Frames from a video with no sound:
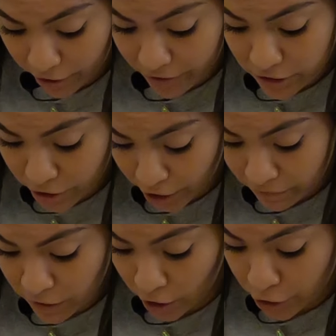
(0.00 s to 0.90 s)
are
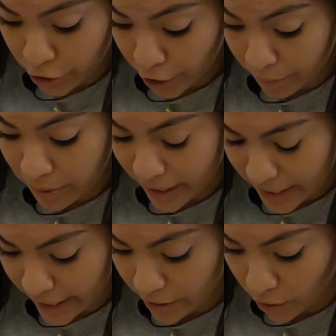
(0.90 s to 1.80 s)
served on your
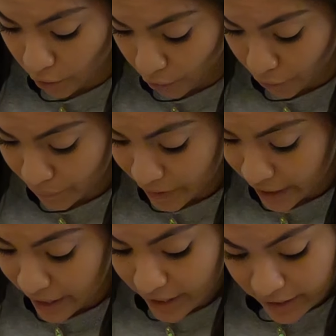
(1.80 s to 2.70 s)
plate at home.
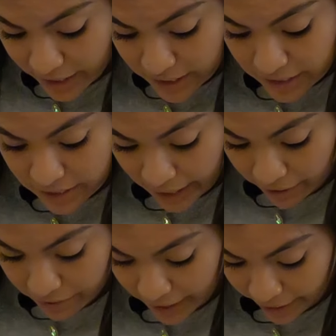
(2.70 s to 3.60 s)
This is
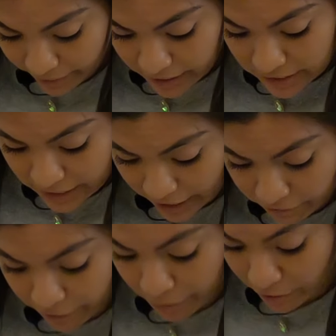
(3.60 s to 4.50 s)
how carrots
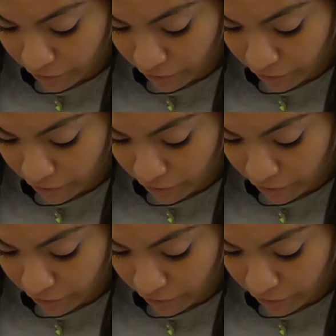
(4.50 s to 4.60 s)
get from